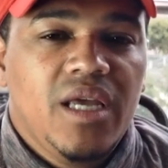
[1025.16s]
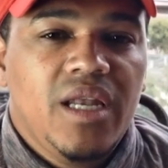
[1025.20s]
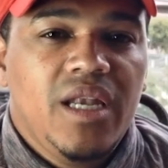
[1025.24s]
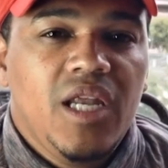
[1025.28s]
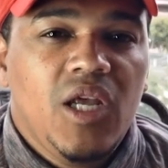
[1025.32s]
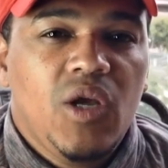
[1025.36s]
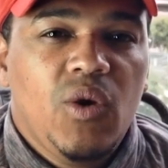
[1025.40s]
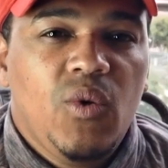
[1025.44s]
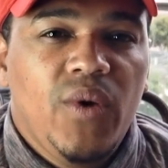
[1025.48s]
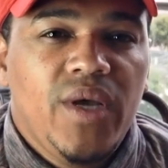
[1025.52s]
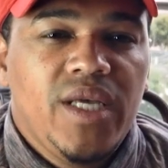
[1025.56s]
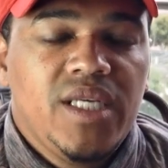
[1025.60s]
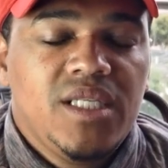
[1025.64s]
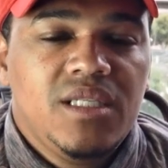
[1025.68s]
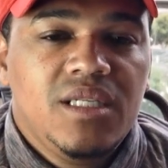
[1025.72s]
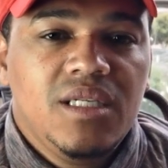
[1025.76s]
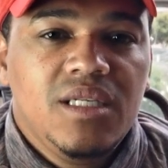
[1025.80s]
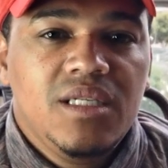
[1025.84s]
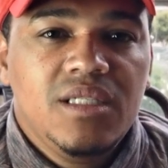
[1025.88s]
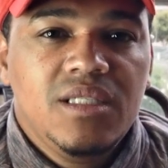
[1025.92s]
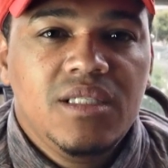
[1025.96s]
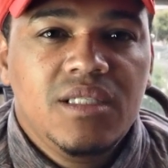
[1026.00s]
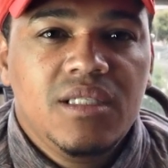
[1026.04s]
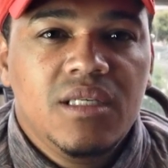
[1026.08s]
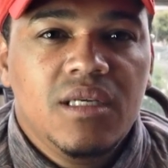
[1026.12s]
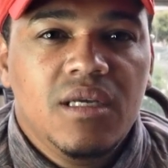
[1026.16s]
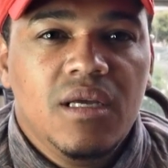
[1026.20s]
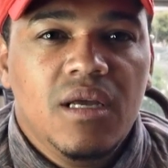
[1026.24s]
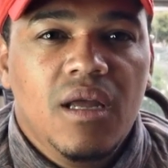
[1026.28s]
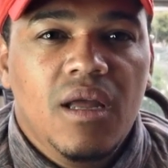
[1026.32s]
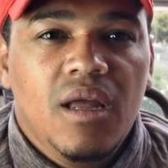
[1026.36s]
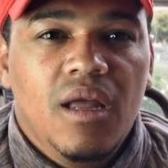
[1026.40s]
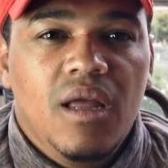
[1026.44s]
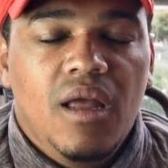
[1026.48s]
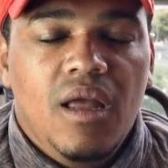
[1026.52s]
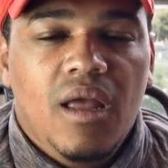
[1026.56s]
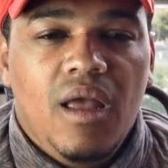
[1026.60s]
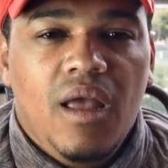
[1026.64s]
any questions,
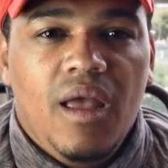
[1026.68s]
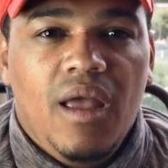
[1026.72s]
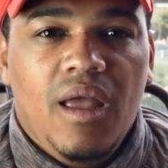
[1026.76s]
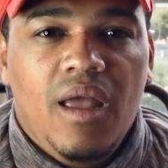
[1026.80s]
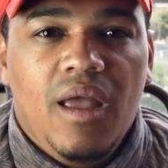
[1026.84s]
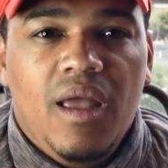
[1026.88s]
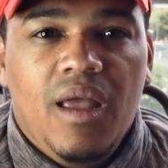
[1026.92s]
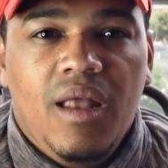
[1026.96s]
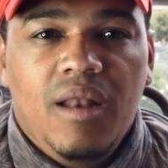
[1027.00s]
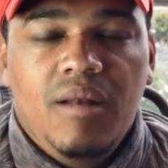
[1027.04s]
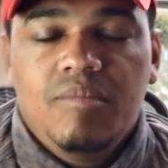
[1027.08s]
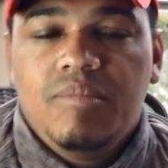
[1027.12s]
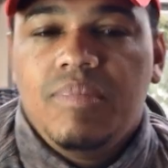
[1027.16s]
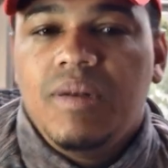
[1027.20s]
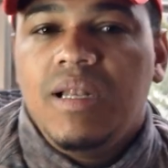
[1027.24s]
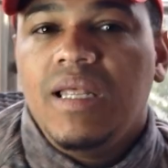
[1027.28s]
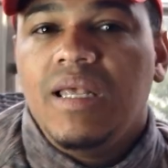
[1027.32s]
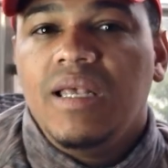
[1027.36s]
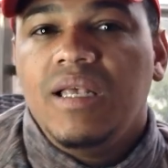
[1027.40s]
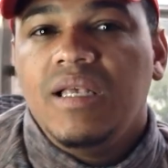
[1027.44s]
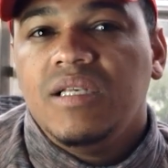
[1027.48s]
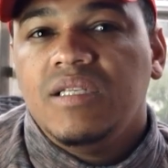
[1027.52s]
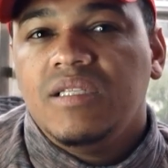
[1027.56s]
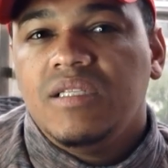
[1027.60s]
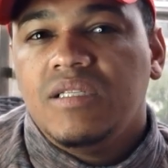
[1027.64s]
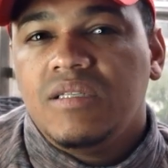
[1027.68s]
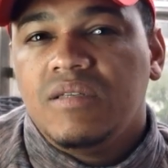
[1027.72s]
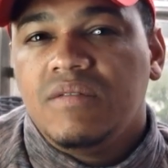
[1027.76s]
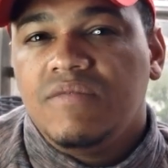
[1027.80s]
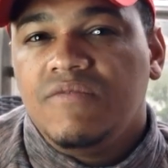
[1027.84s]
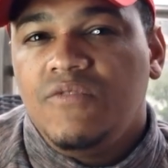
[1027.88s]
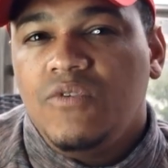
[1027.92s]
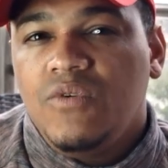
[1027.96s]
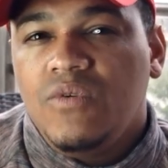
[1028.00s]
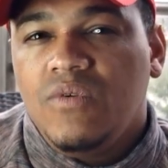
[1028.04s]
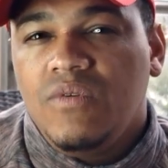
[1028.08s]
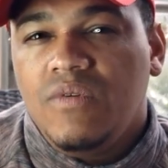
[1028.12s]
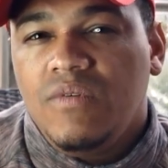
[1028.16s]
and please
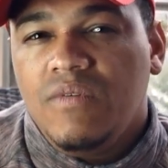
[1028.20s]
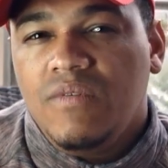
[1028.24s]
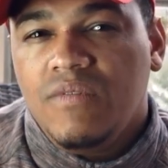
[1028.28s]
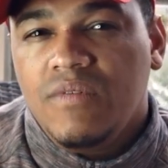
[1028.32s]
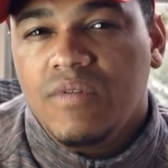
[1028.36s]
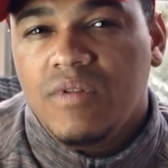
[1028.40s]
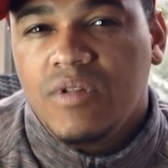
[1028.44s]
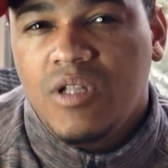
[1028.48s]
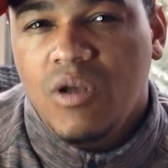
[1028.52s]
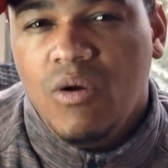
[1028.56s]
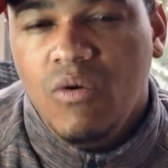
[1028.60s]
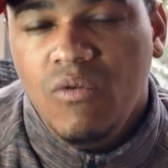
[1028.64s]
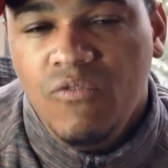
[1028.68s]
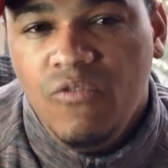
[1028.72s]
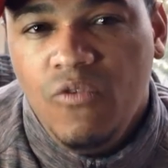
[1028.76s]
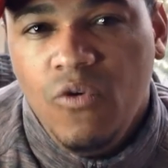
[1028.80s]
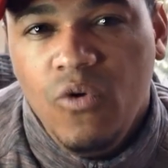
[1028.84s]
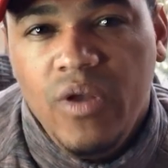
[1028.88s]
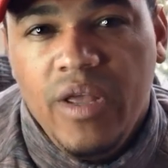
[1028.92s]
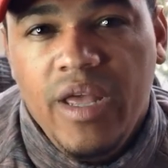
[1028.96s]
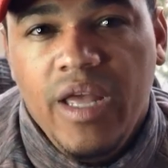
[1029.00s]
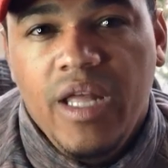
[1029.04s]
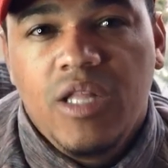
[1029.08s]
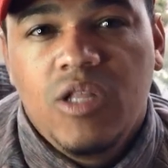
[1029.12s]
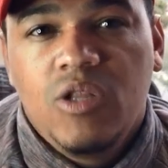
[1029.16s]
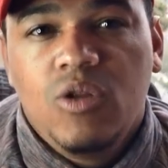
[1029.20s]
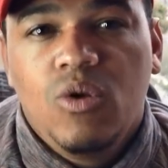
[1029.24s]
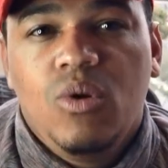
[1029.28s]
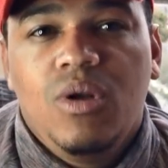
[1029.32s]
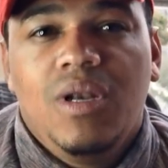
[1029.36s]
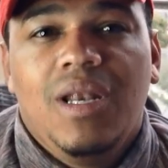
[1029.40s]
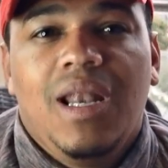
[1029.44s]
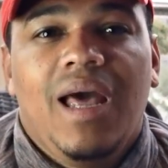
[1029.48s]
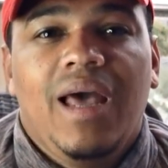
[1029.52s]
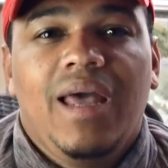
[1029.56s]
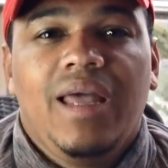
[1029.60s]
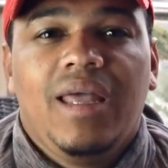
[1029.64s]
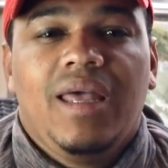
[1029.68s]
don't forget to
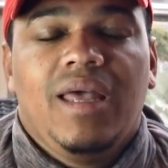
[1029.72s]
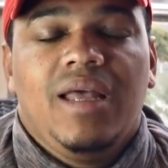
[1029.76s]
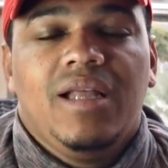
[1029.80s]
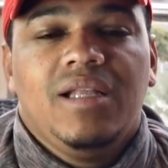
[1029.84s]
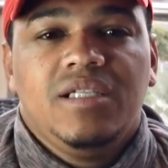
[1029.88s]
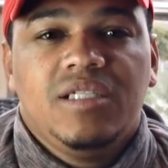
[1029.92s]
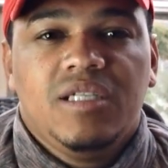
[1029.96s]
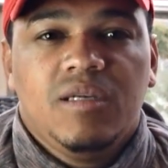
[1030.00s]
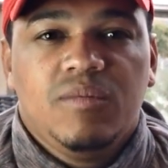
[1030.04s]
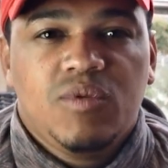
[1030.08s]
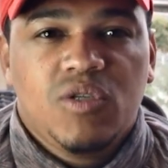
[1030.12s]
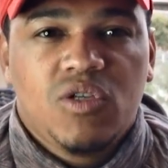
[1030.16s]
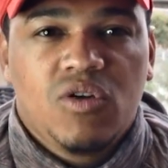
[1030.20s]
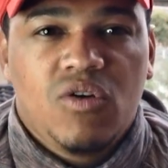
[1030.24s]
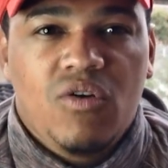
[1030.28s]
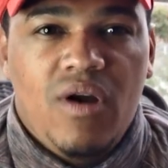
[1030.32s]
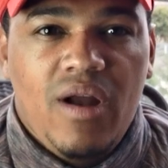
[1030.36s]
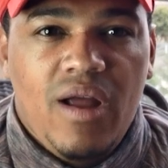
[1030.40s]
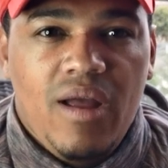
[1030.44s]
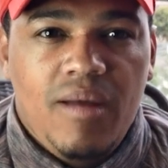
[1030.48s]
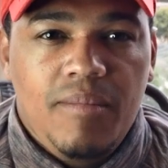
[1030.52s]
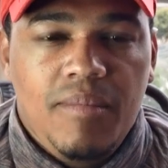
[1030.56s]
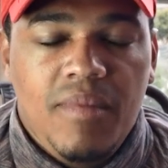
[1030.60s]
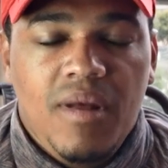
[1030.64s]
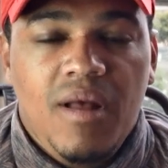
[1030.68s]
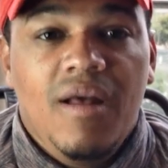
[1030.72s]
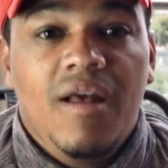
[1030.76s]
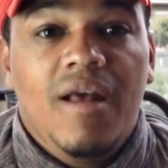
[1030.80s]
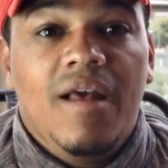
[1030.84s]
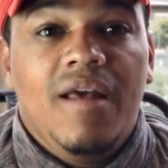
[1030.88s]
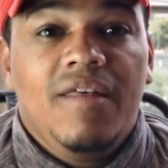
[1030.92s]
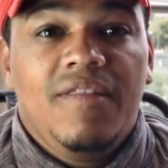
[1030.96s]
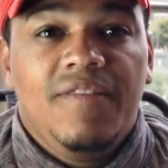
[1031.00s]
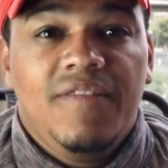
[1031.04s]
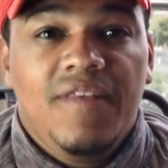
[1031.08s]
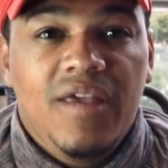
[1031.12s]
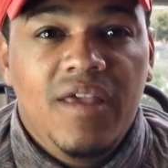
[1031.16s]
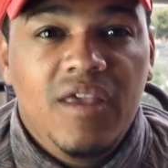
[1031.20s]
like and subscribe.
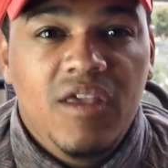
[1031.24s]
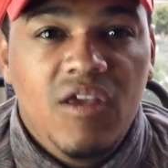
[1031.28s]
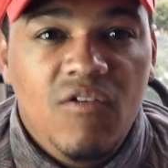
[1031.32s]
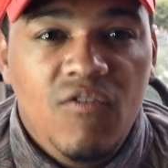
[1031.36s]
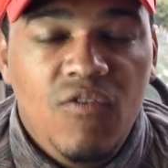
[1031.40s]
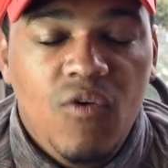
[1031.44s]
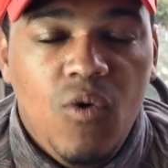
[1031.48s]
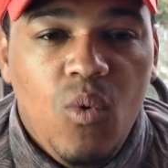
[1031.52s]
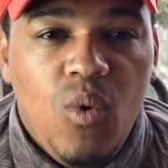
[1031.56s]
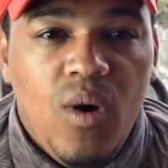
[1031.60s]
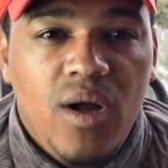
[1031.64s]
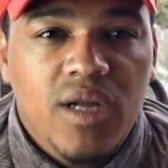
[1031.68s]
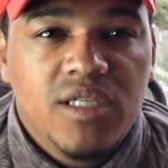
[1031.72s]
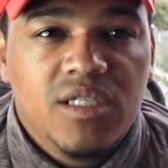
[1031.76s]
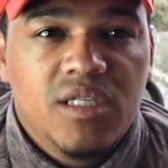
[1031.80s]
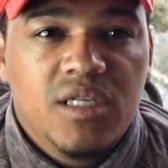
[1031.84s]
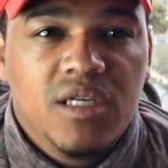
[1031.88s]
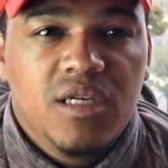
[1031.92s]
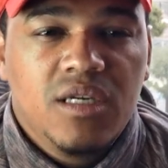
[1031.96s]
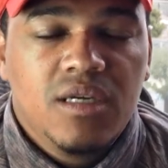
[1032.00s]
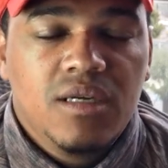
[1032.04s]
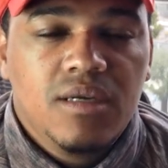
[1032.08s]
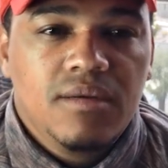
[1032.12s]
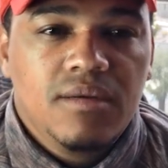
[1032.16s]
Thank you for watching.